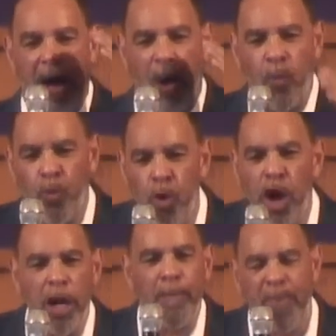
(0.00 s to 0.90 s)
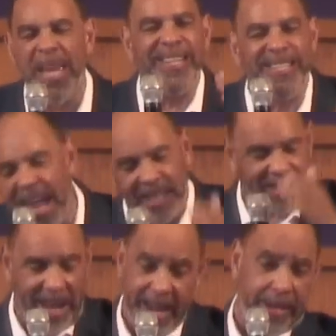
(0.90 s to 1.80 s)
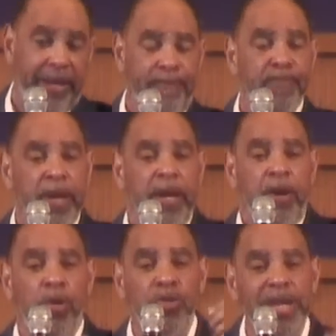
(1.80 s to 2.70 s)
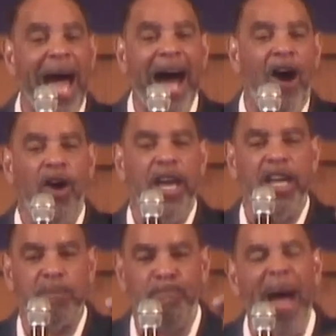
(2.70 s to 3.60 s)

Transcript: a would-be dictator who now is